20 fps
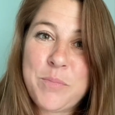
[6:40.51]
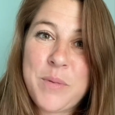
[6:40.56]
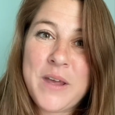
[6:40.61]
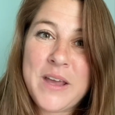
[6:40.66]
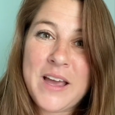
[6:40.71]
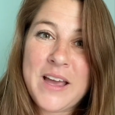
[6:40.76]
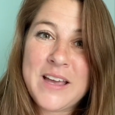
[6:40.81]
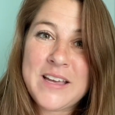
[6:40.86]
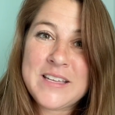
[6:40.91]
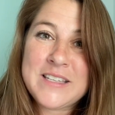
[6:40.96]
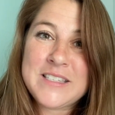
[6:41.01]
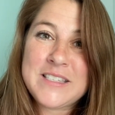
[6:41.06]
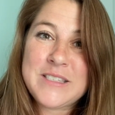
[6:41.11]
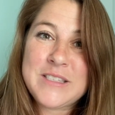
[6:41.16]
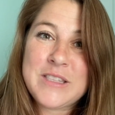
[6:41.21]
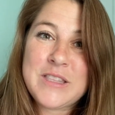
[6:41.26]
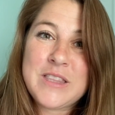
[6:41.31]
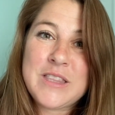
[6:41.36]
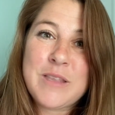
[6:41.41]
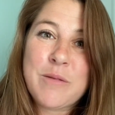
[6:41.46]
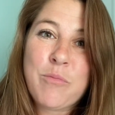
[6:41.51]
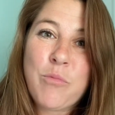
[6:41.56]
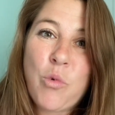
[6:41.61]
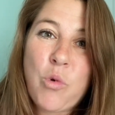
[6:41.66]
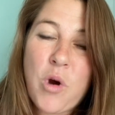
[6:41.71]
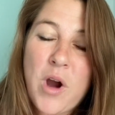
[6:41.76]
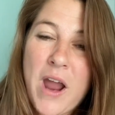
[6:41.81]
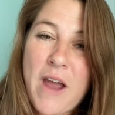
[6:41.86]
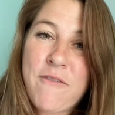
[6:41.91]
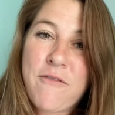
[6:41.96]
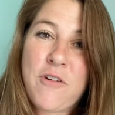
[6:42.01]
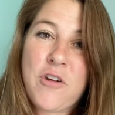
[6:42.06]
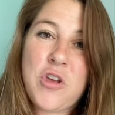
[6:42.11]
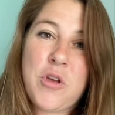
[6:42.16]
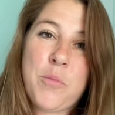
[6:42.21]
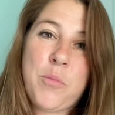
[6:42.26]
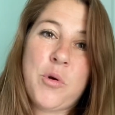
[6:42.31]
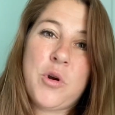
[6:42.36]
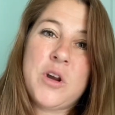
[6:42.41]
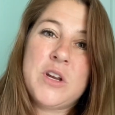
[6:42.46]
because the more effort
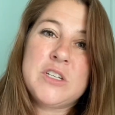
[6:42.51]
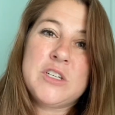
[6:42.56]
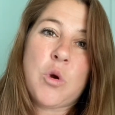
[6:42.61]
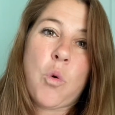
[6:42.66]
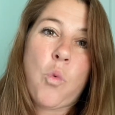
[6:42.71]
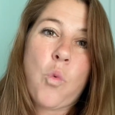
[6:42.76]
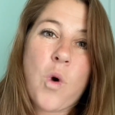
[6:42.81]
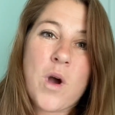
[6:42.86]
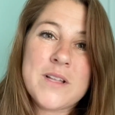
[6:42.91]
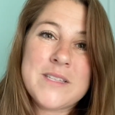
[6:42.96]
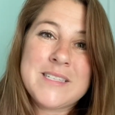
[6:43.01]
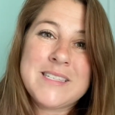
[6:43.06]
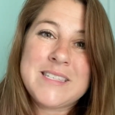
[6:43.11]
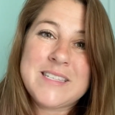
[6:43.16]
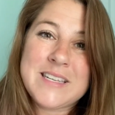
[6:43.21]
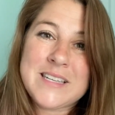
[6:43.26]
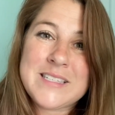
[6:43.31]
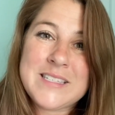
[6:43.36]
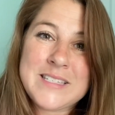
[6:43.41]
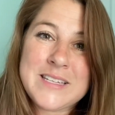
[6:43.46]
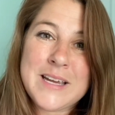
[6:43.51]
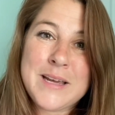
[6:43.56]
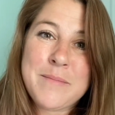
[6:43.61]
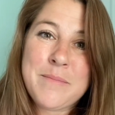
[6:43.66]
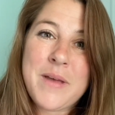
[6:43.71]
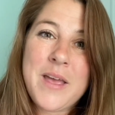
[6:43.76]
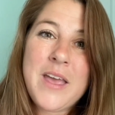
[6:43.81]
you put into one system,